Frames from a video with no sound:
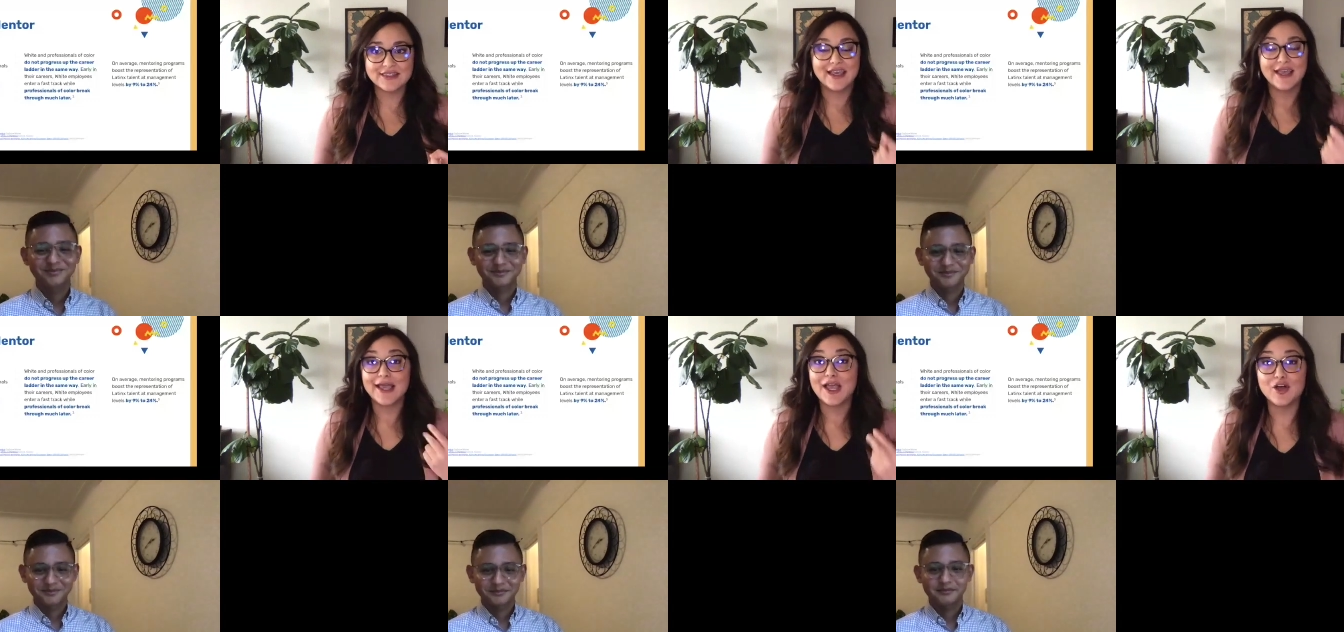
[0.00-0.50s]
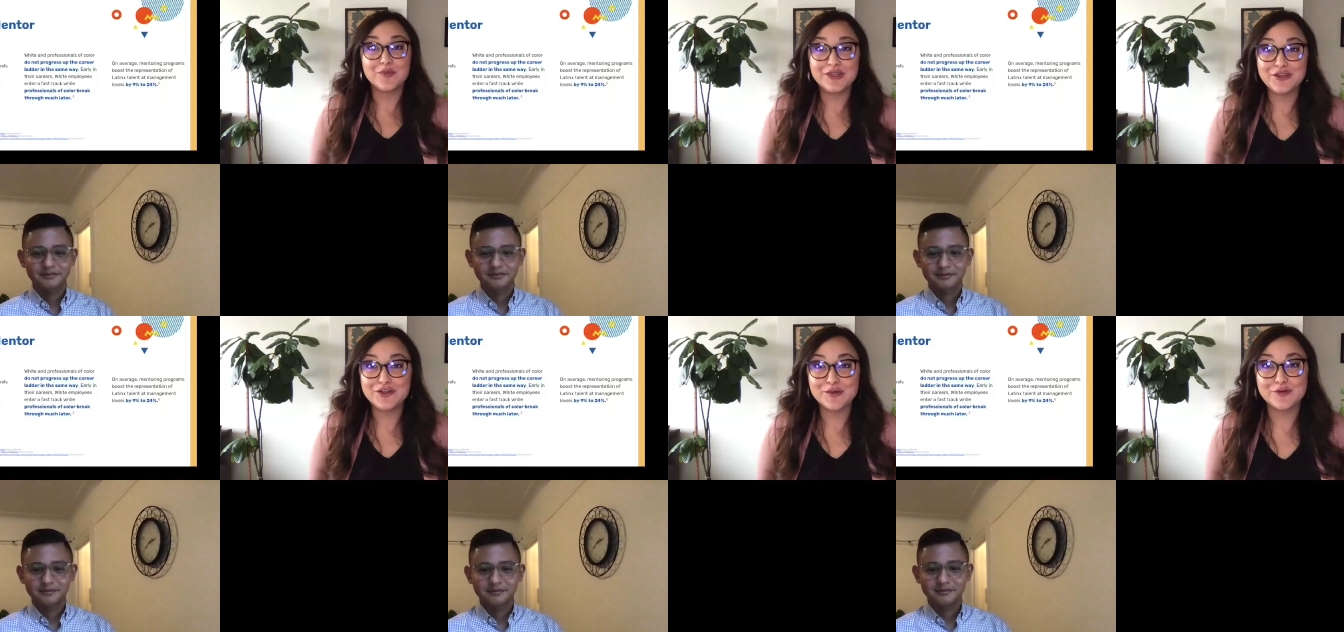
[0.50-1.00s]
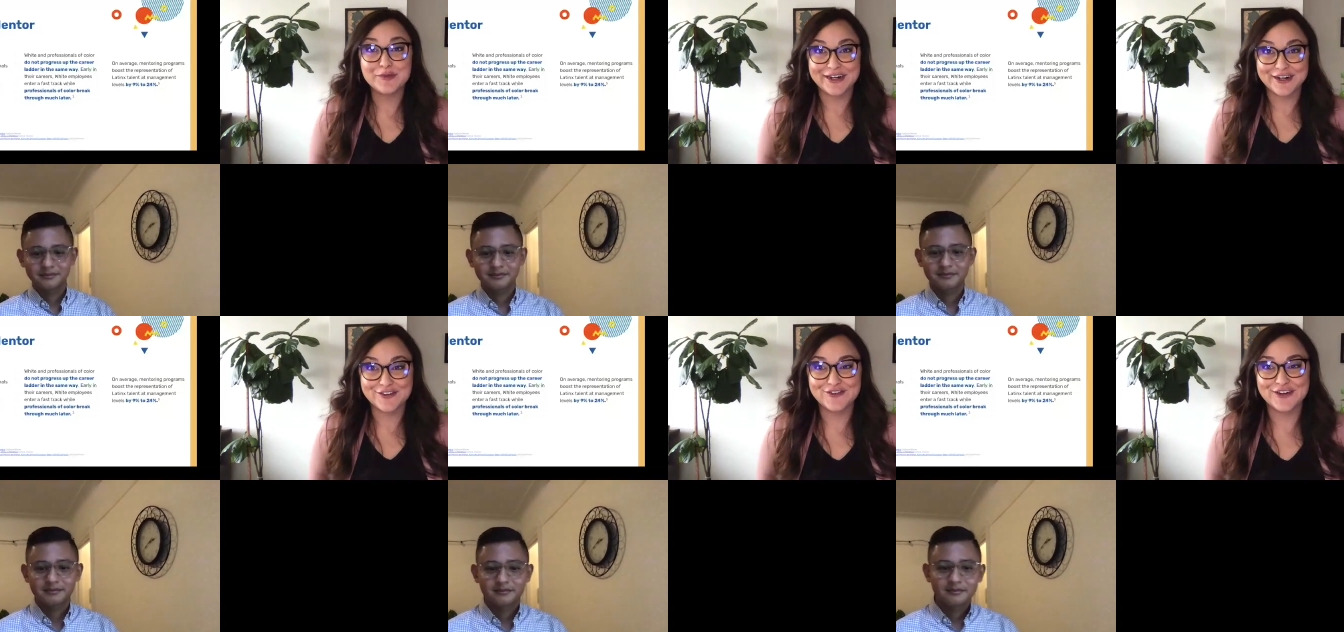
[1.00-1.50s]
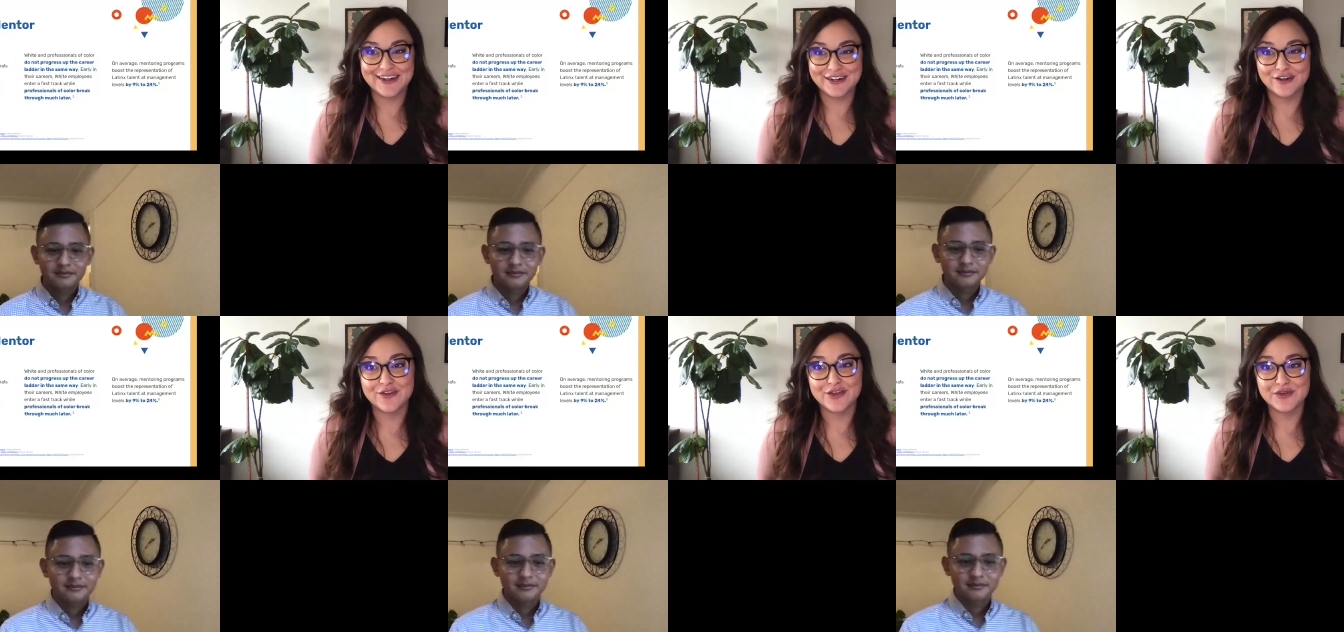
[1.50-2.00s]
Speaker 1: helping you to prepare for
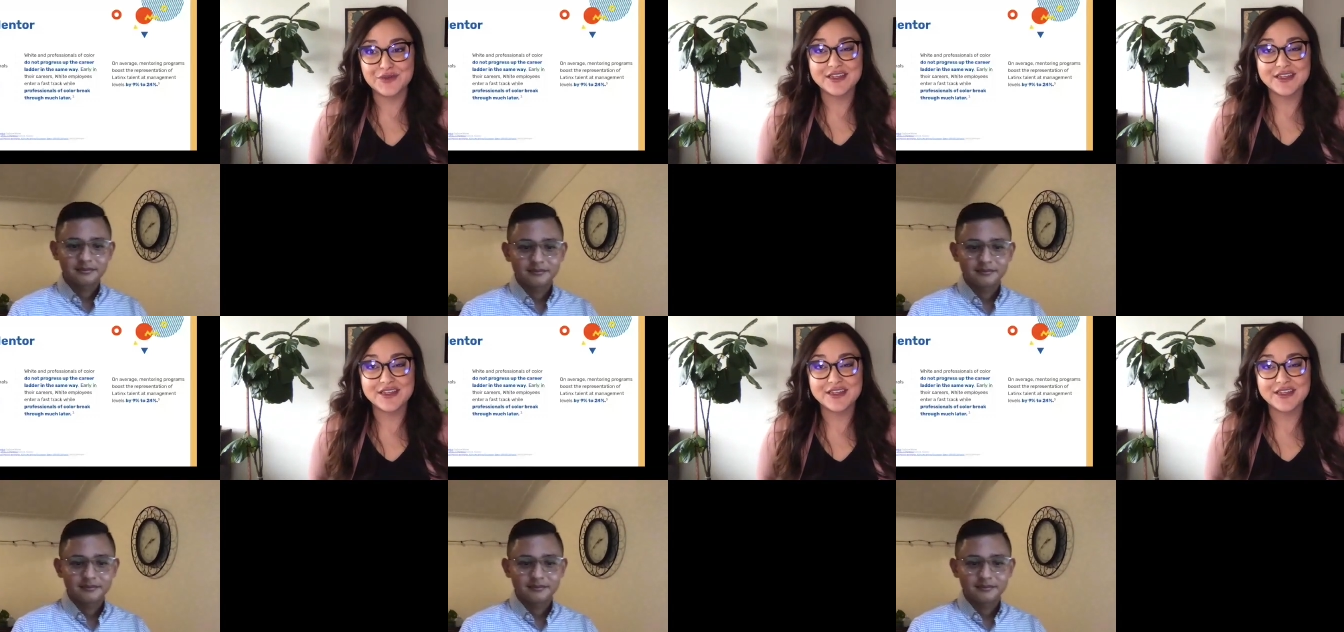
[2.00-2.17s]
interviews,